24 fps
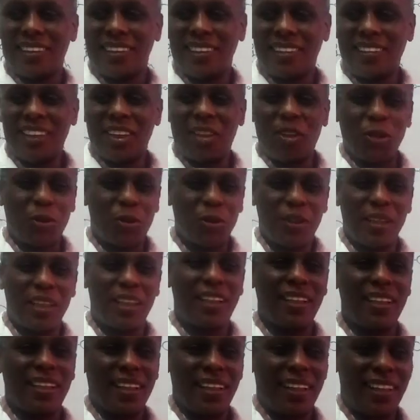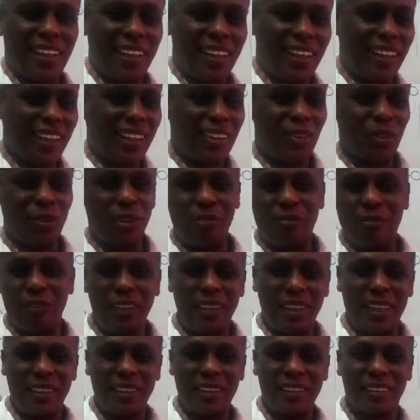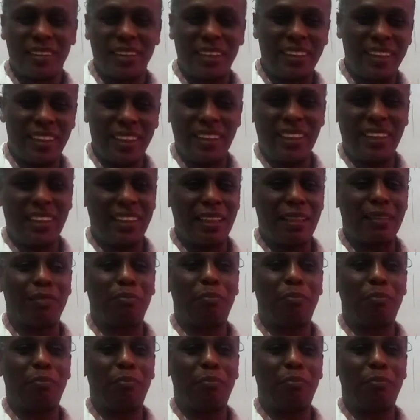They go to the field and they start eating grass.